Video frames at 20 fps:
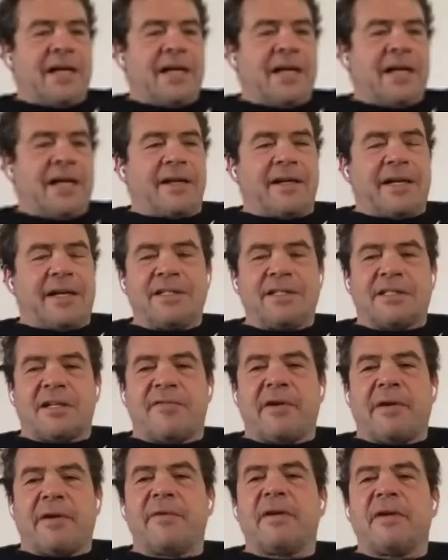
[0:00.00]
gracias, Rafa. So
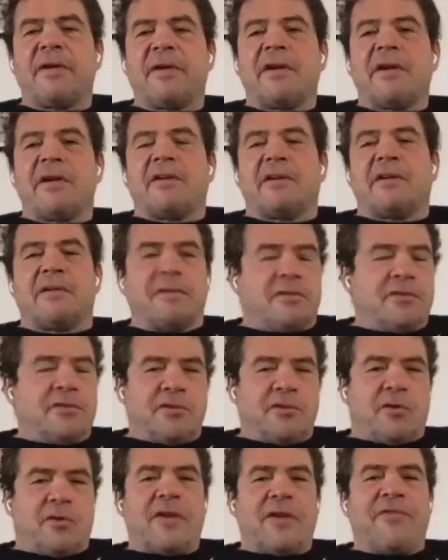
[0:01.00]
and
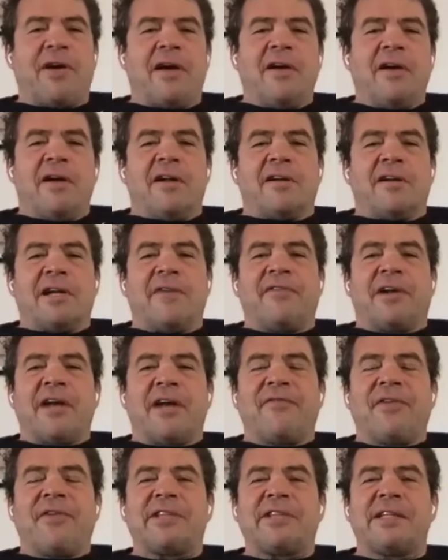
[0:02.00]
Rafa, um, Rafa,
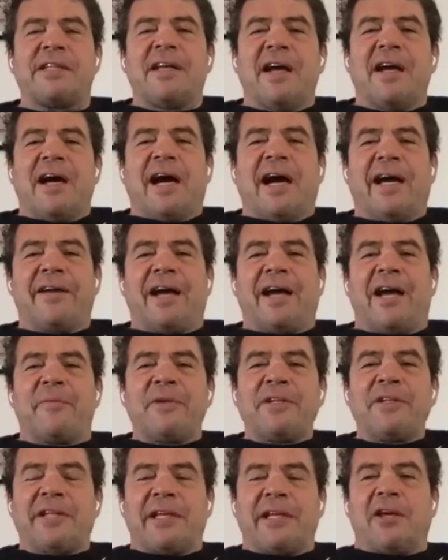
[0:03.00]
says, I, have been
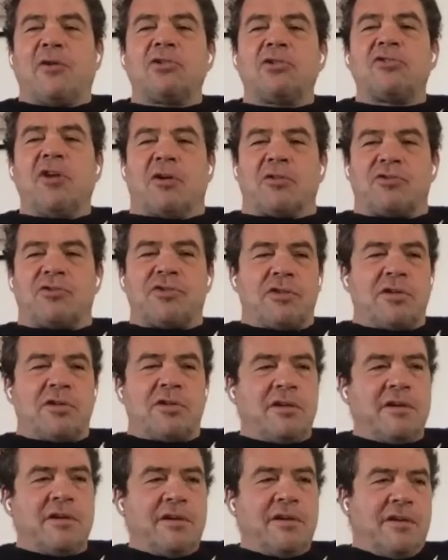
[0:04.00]
taking good notes.
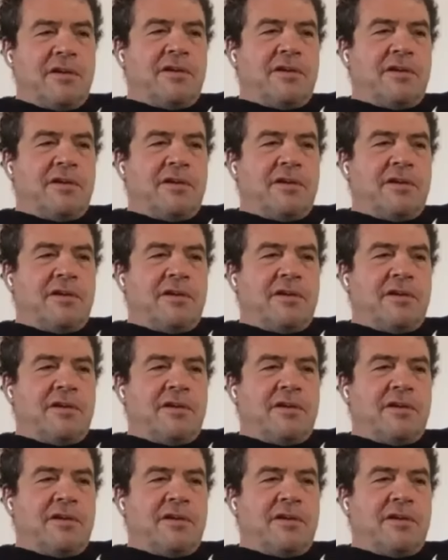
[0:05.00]
Yeah.